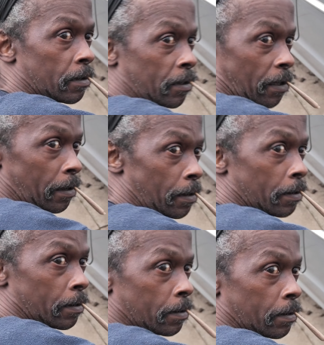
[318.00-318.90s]
Yeah. So you're gonna
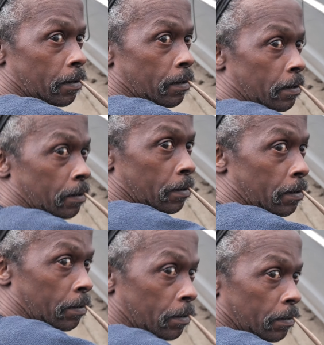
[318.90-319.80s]
whiz your car. I can give it a
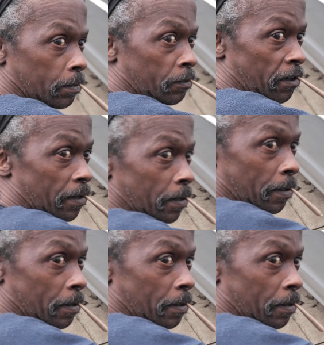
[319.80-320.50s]
go. Really?